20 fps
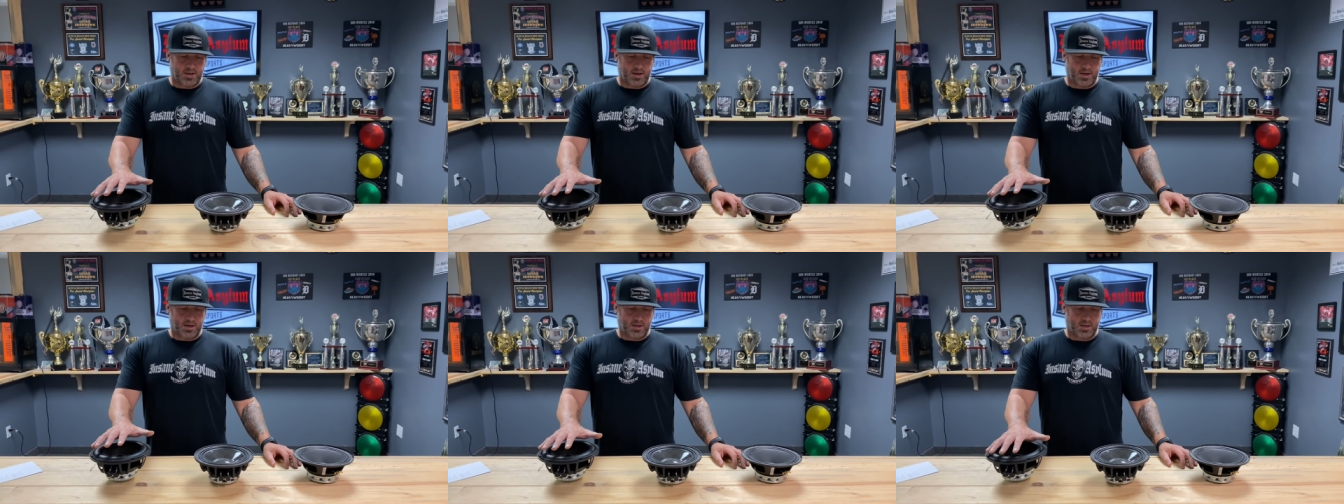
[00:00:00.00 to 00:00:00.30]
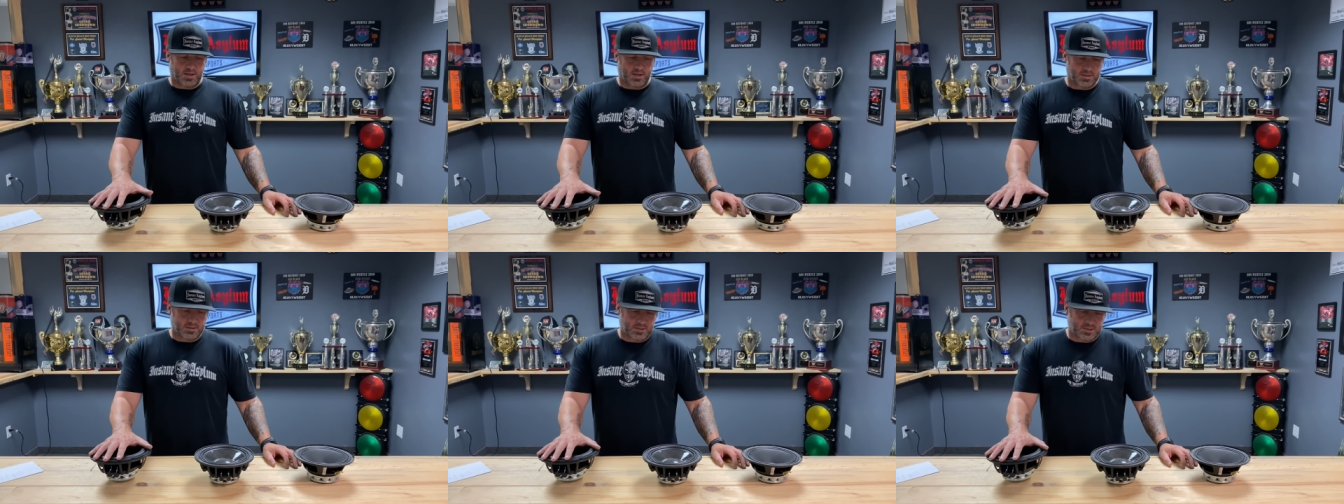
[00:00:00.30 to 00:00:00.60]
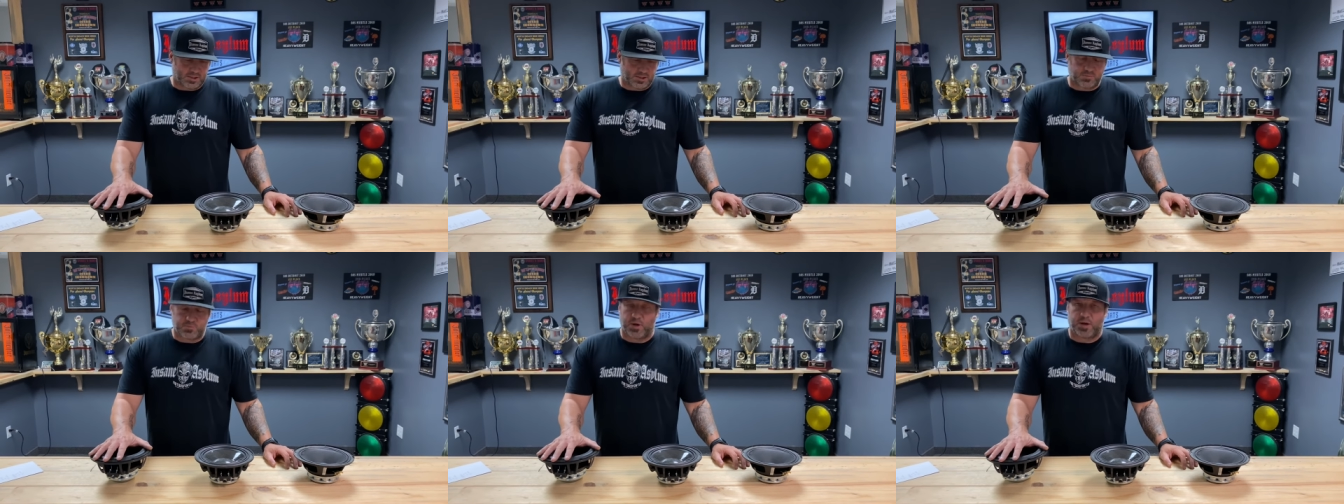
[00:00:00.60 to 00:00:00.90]
I, I
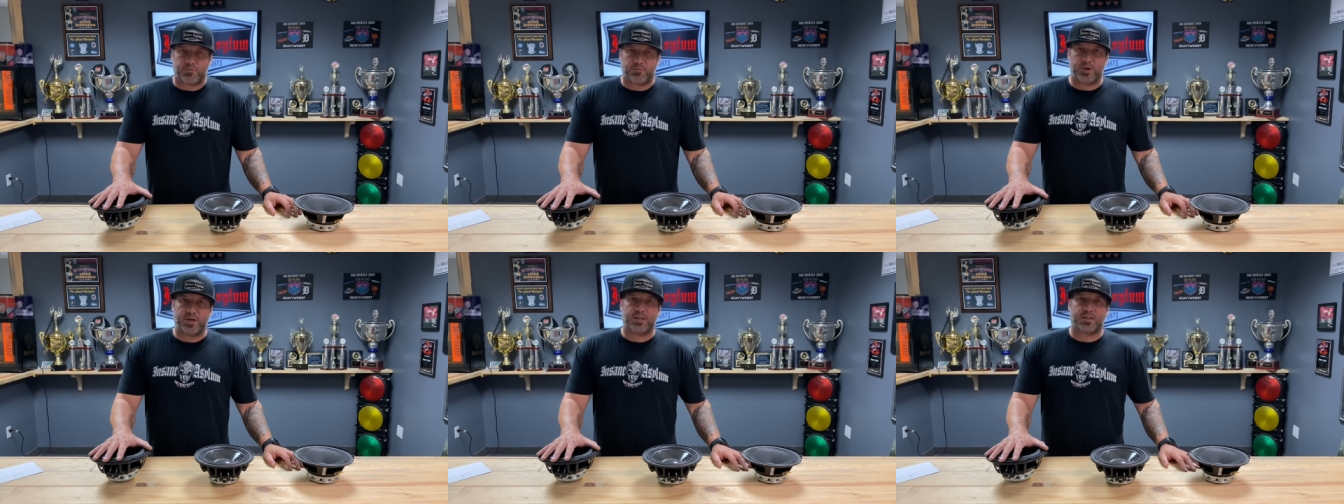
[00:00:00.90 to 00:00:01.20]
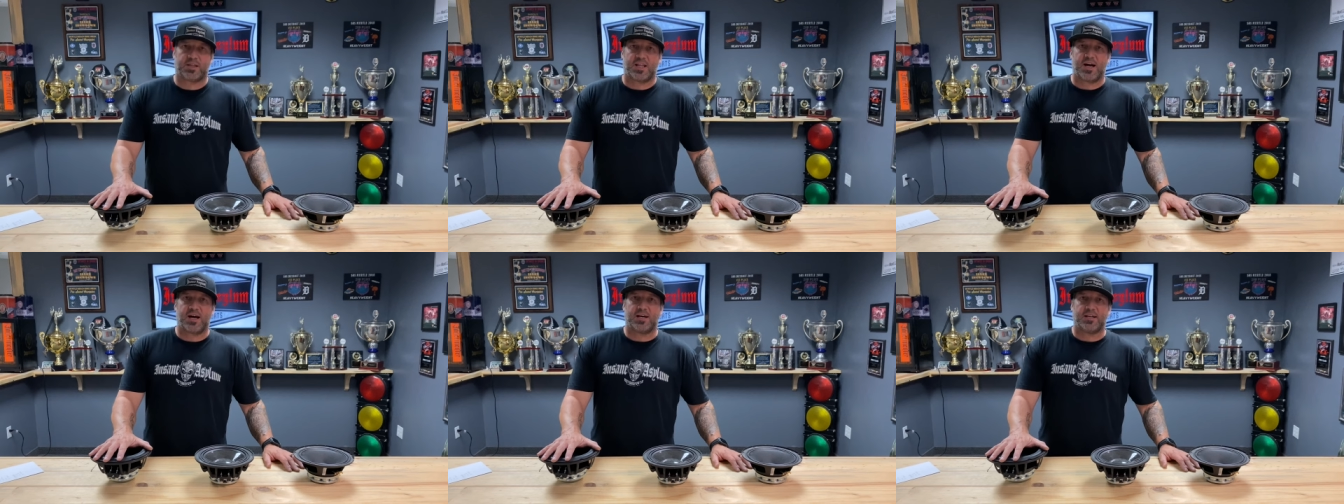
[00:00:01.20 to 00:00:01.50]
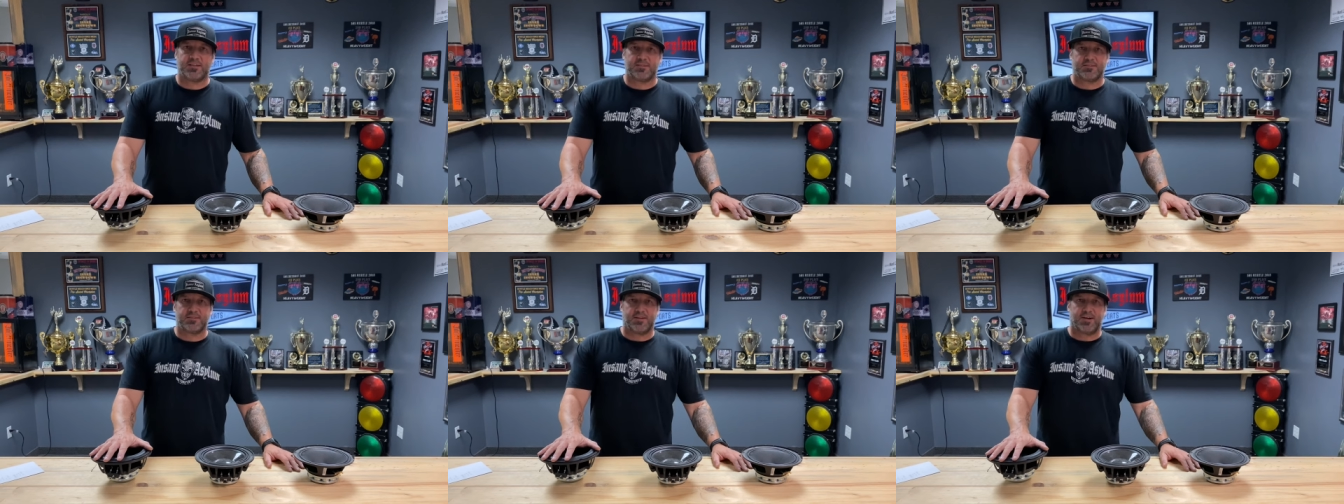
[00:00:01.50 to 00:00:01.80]
just, I read a
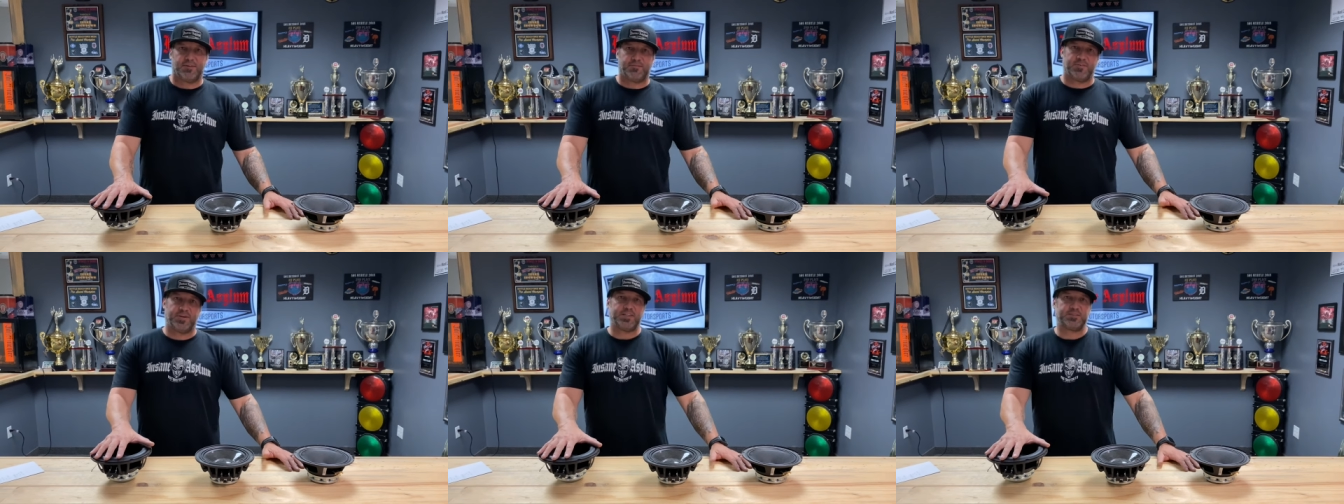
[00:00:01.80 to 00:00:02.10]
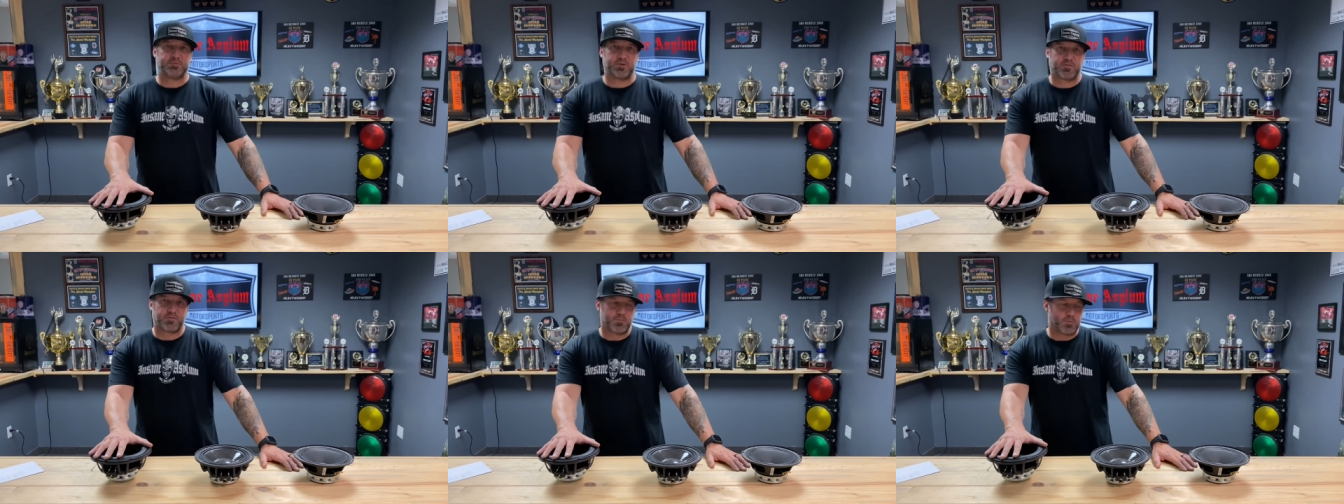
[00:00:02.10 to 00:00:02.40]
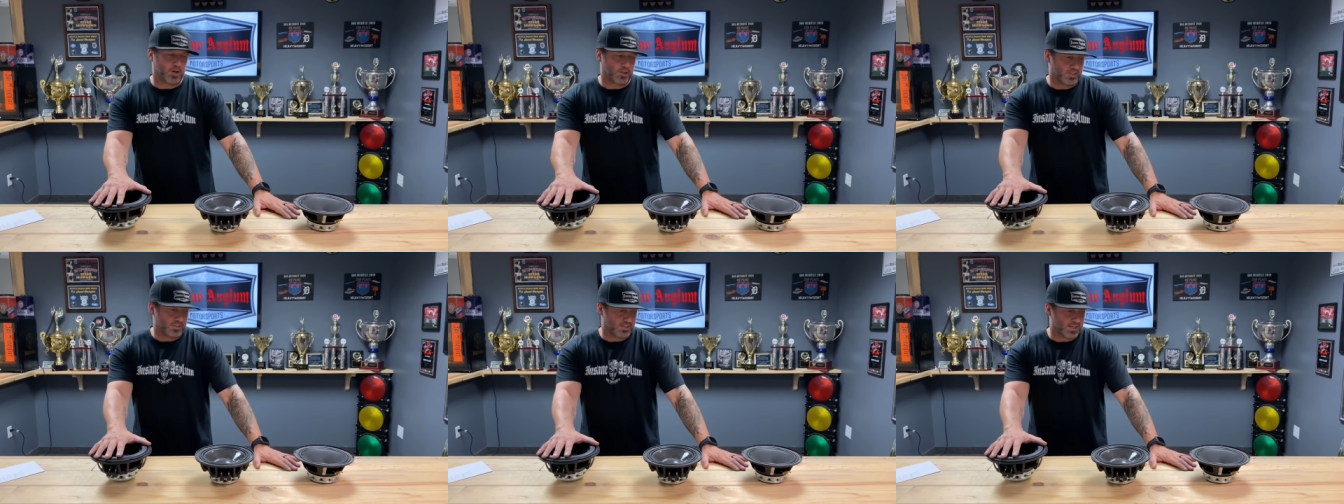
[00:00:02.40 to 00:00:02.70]
lot on Facebook from
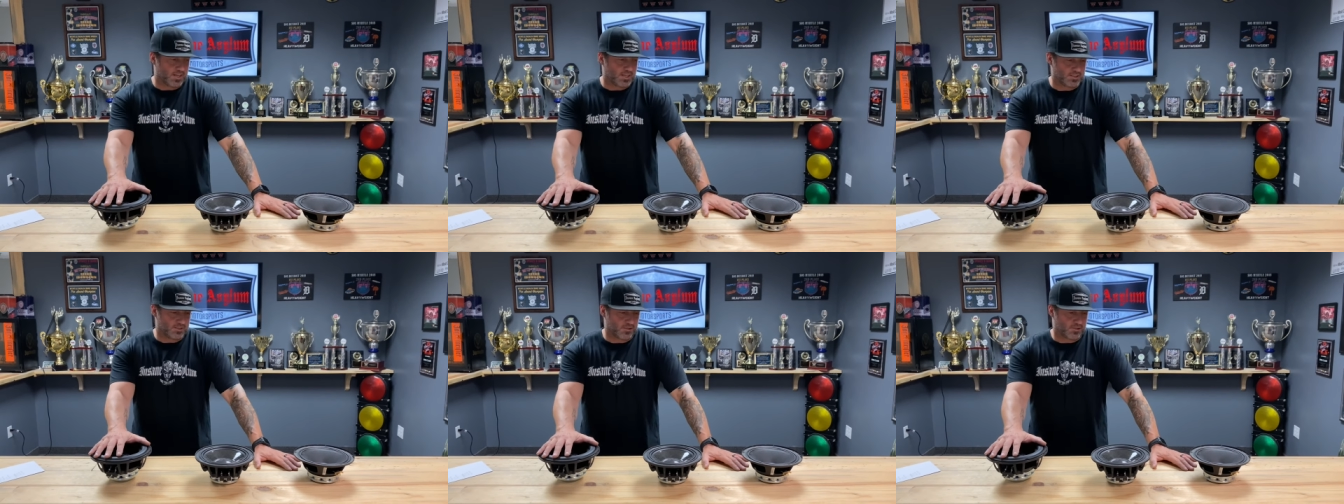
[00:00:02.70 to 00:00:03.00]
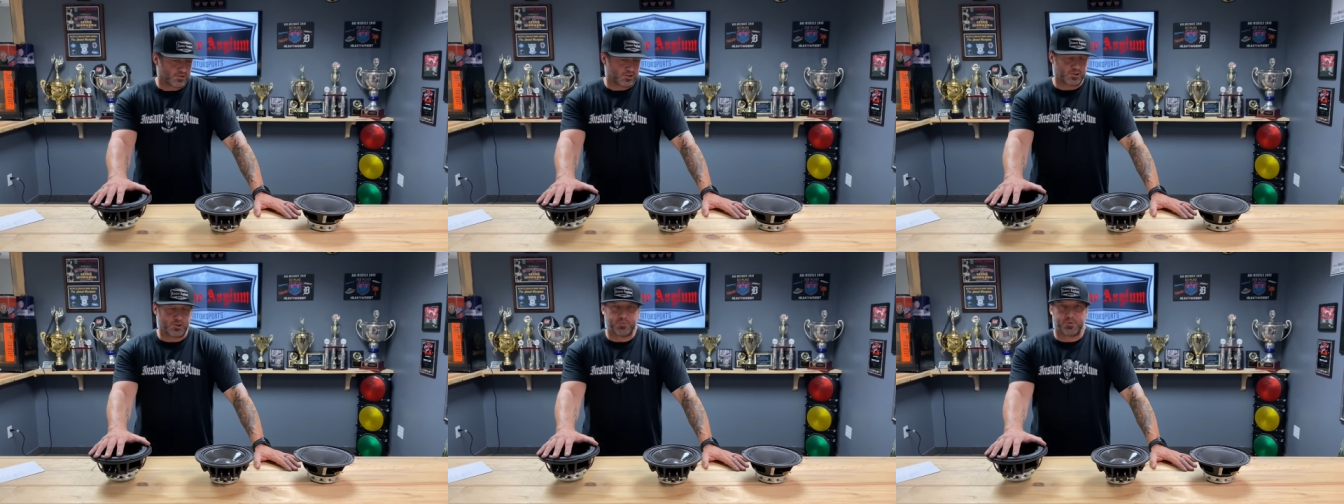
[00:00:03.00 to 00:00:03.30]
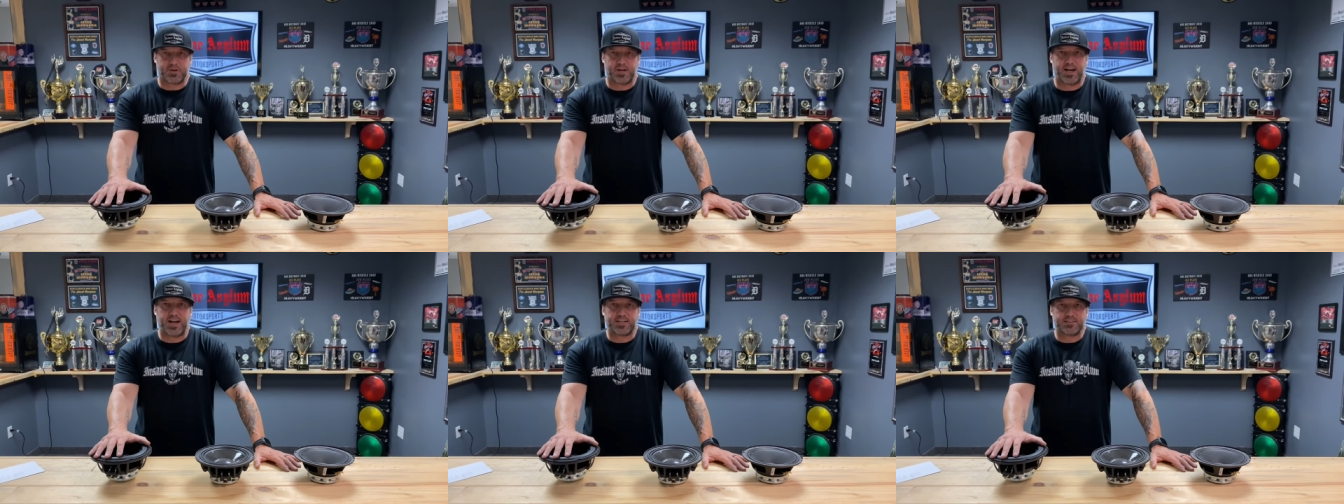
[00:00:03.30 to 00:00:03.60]
all these guys that are
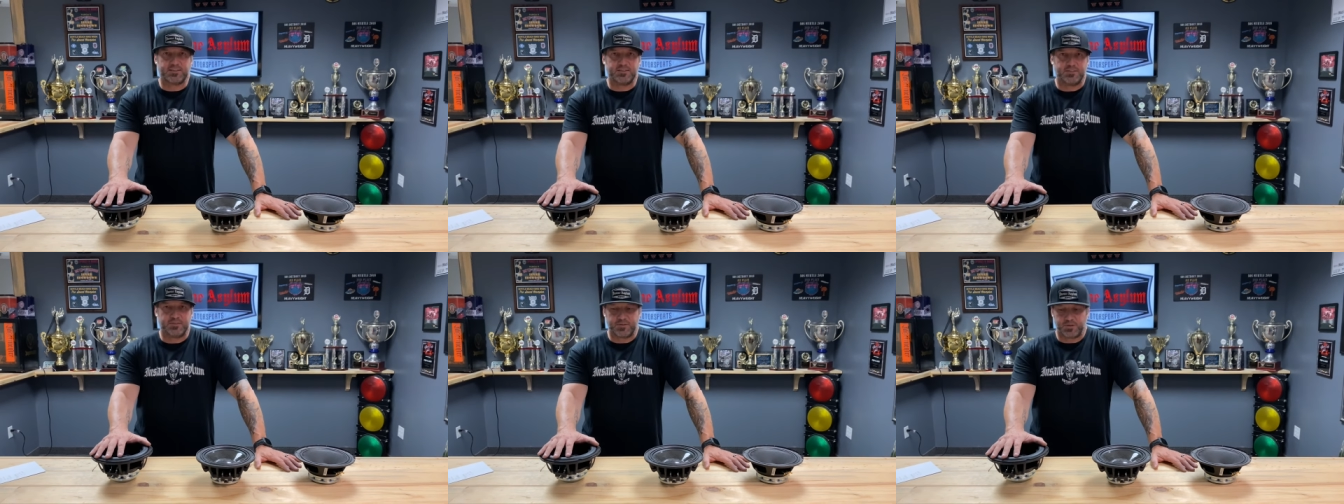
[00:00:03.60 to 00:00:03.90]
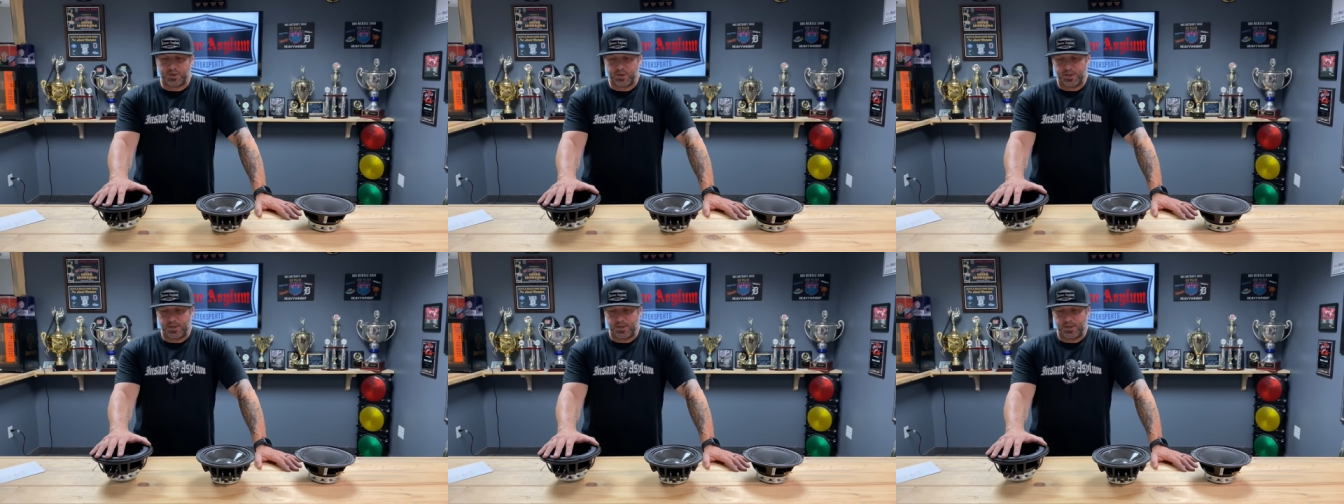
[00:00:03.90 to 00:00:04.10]
super active,